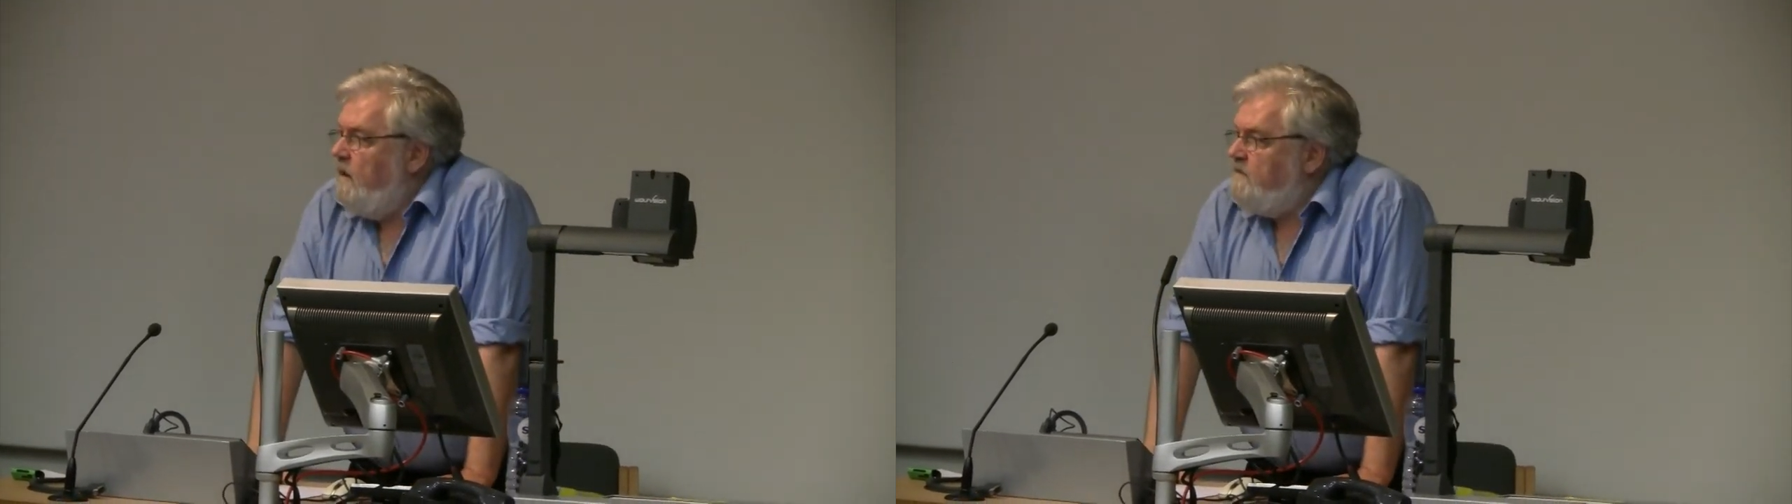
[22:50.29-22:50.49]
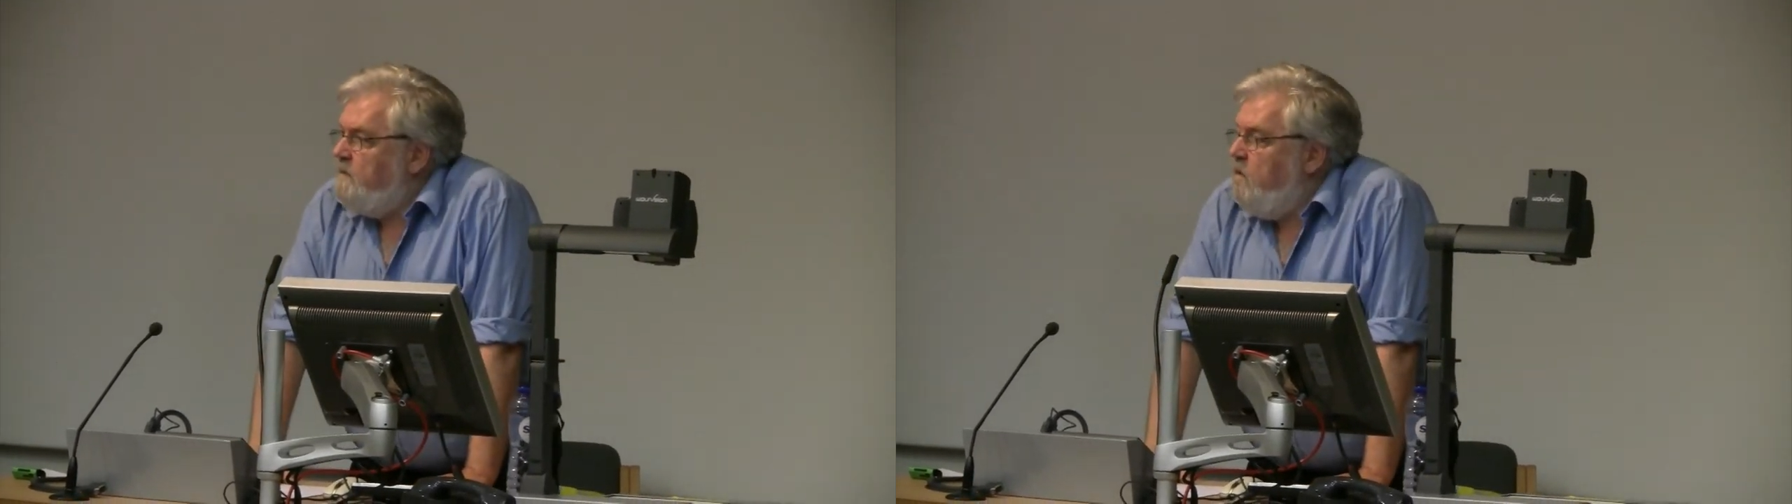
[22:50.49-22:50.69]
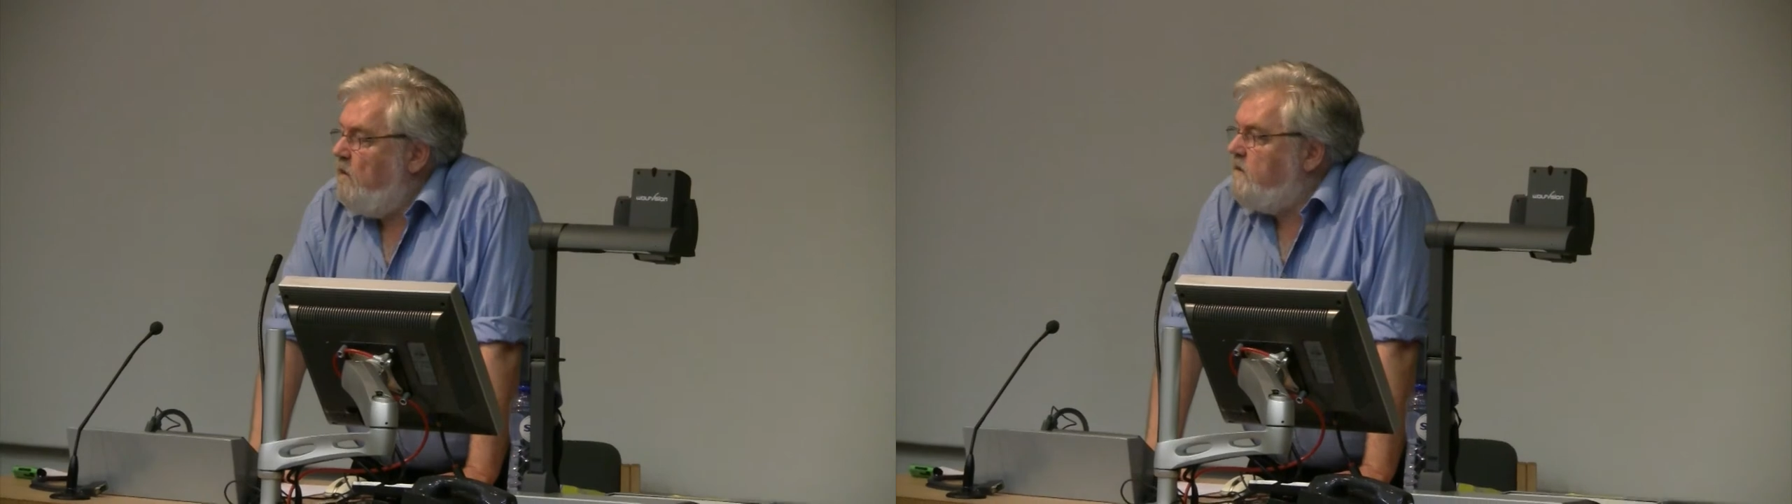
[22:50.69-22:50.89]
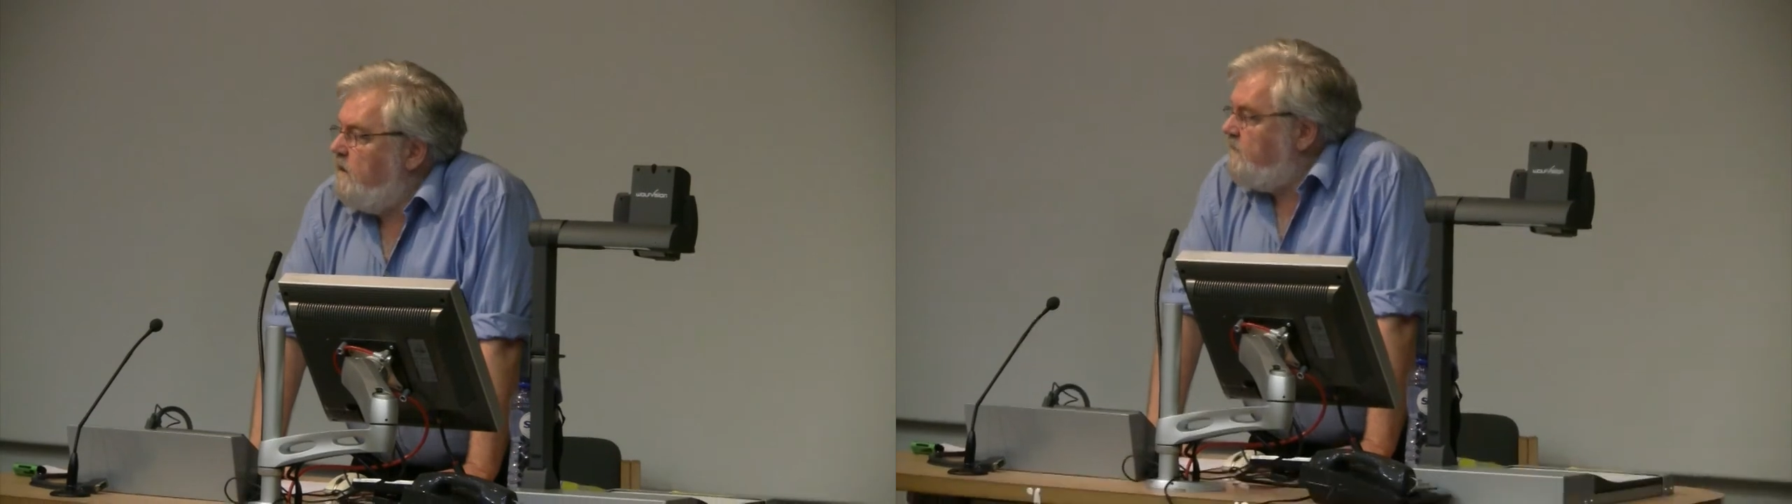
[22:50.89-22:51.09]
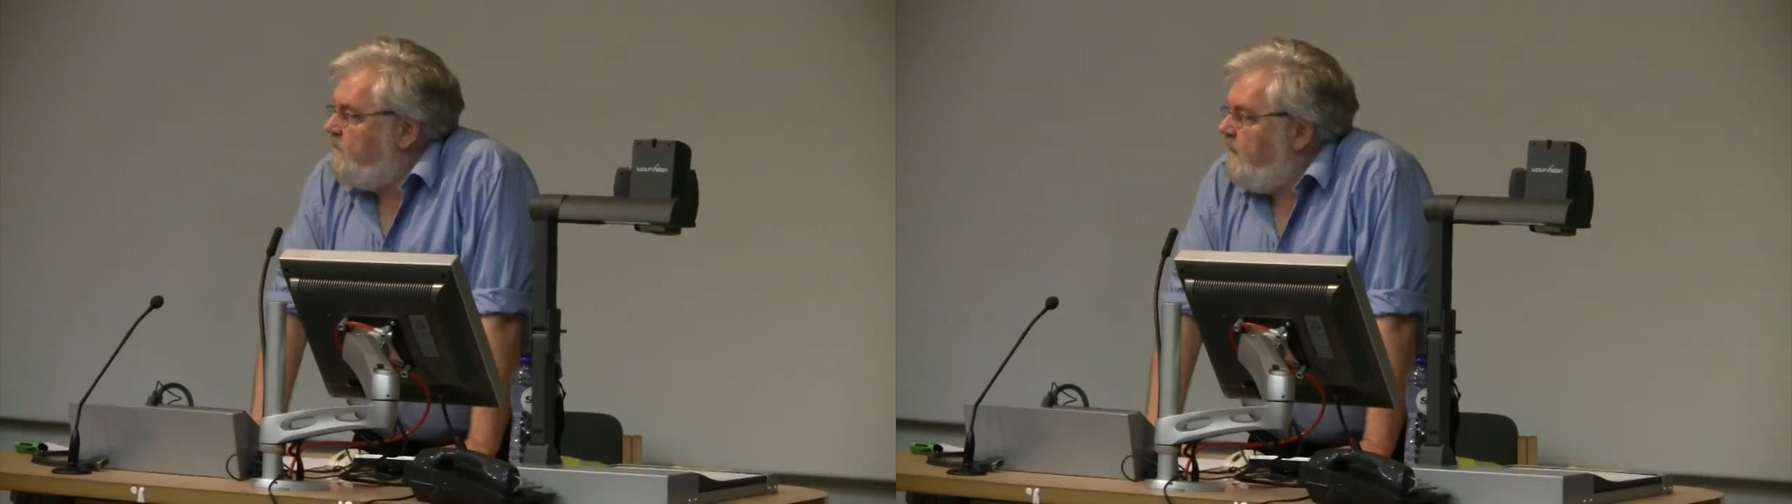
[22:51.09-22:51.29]
It's important to
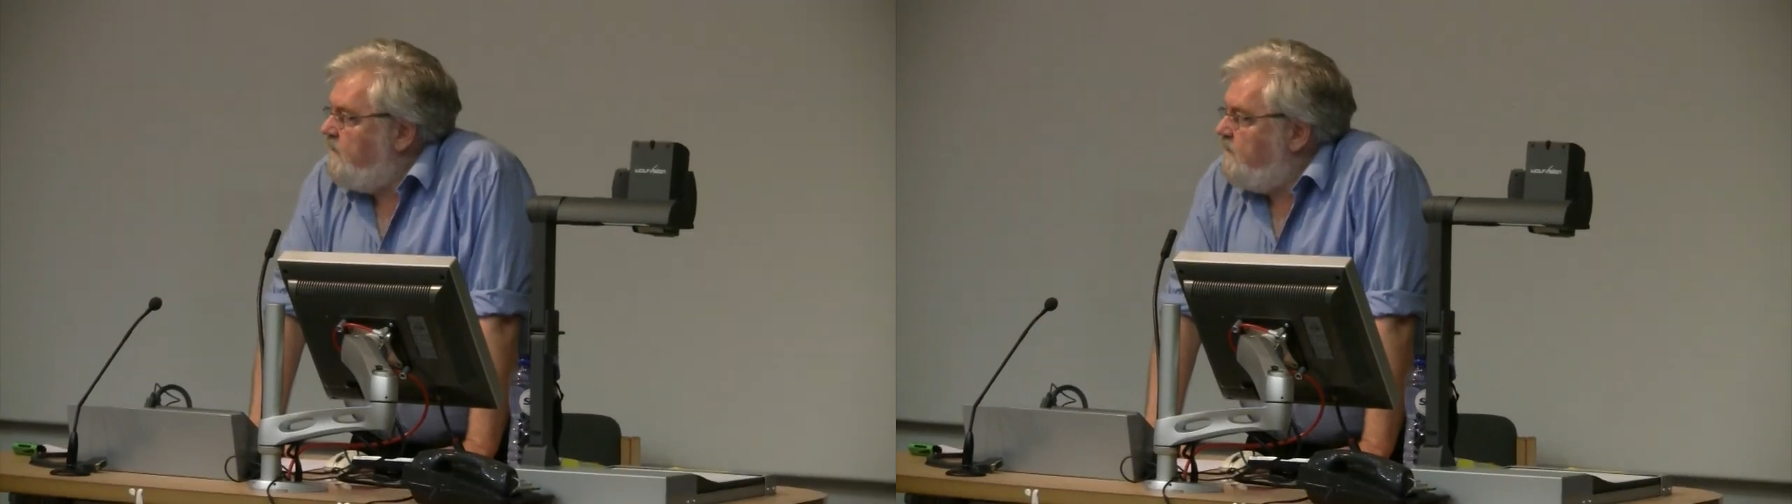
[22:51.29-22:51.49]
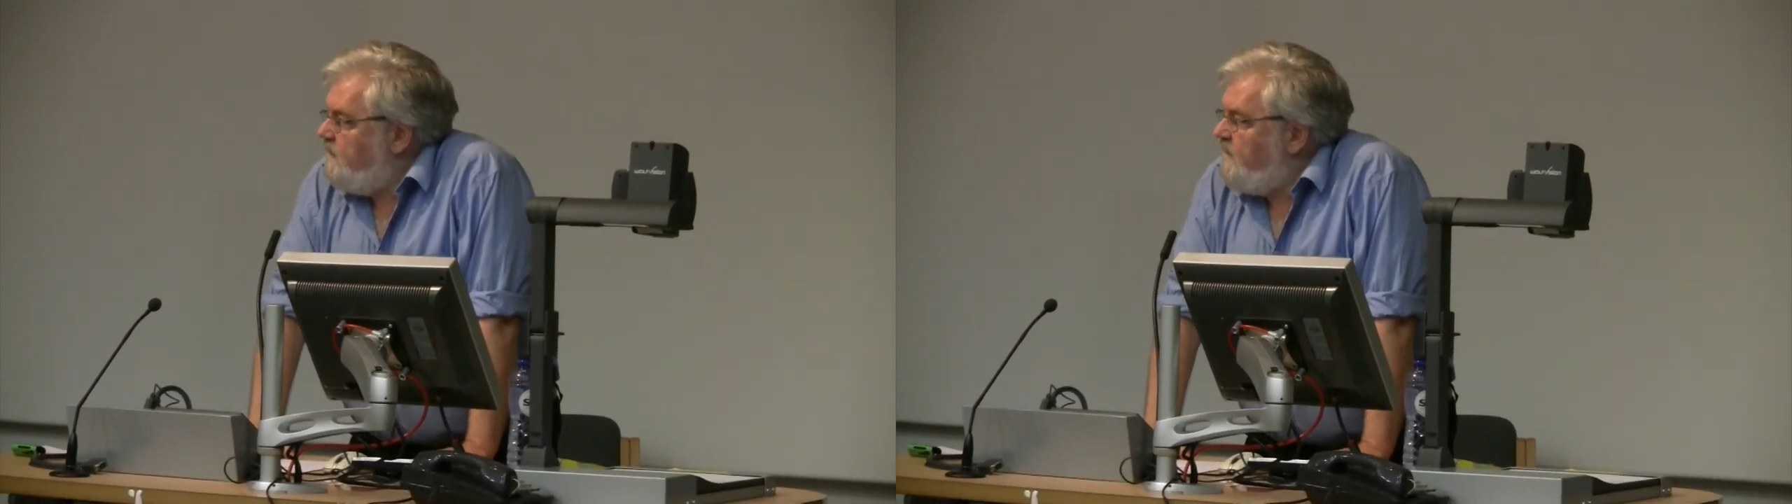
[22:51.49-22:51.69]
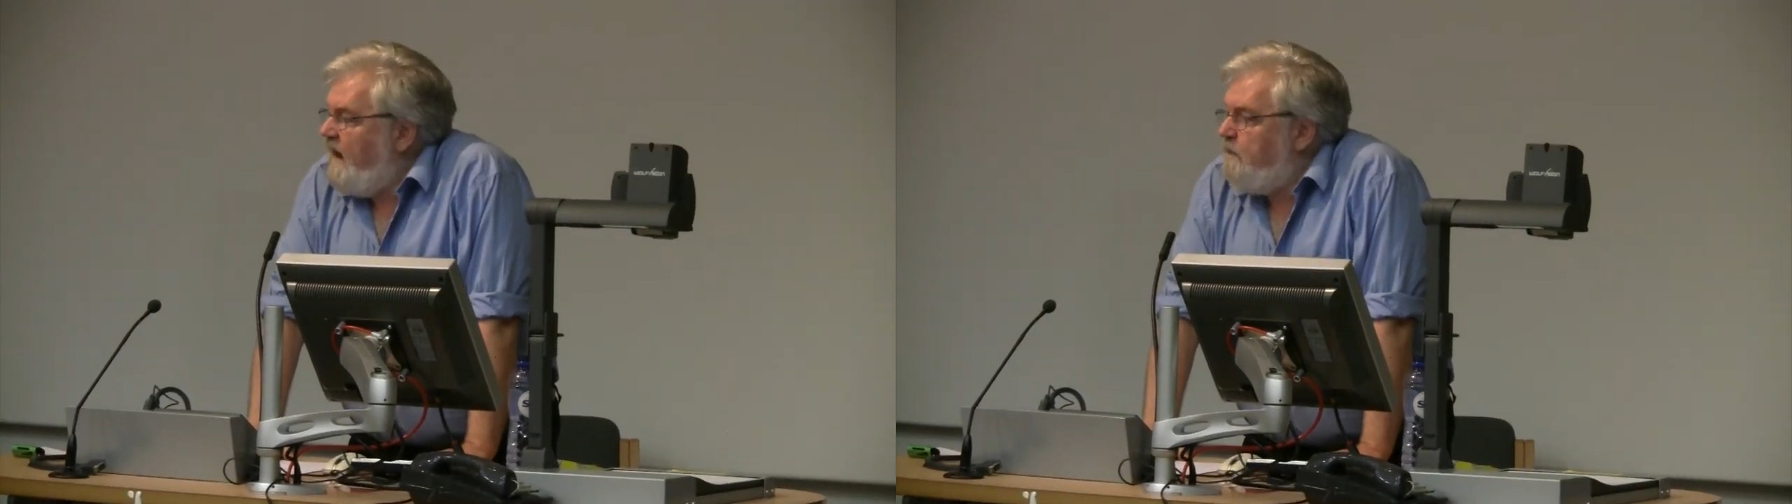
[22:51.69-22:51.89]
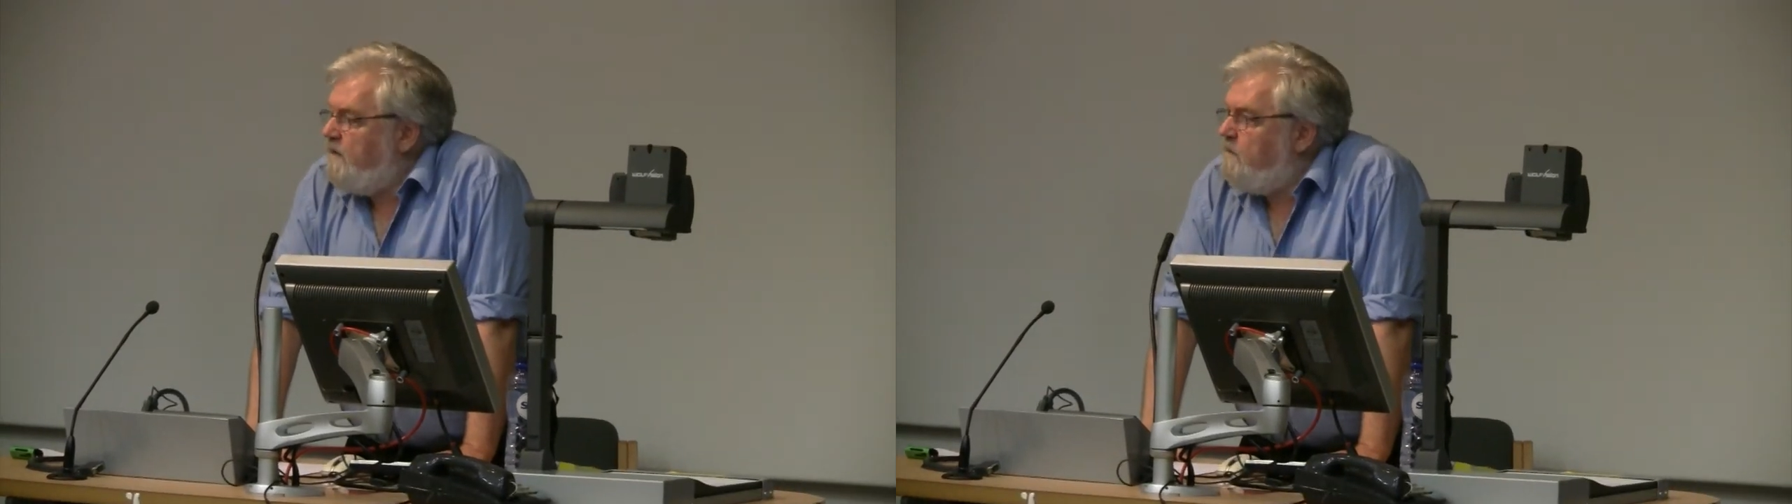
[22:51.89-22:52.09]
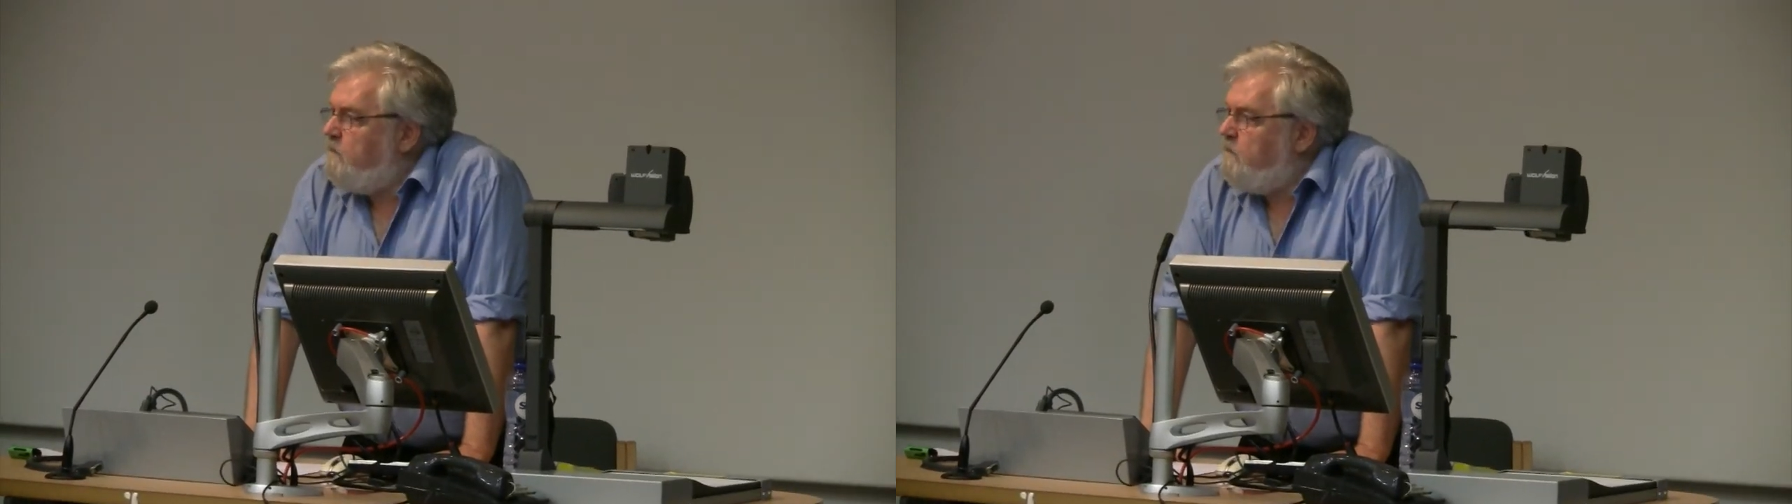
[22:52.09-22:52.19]
understand that this happened